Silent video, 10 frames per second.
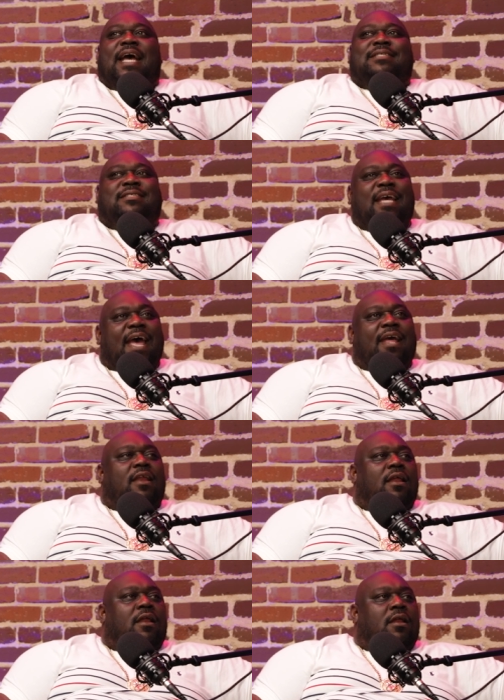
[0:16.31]
ass shit.
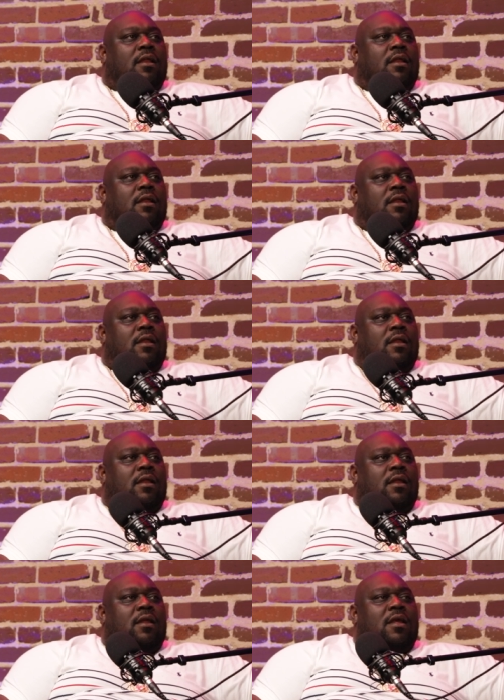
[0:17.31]
Man, come on,
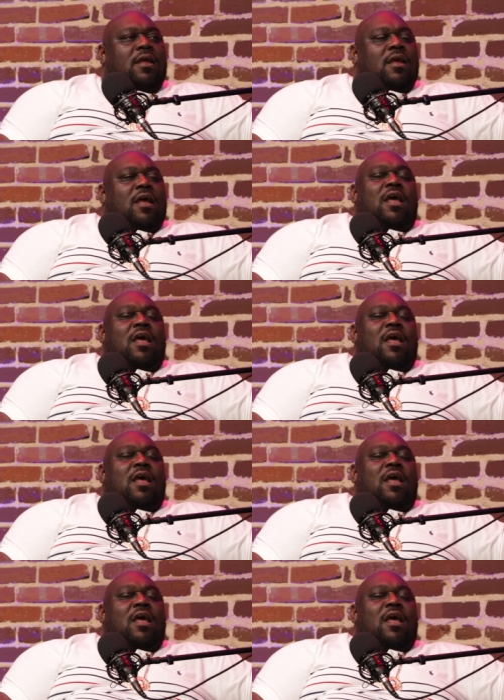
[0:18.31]
man.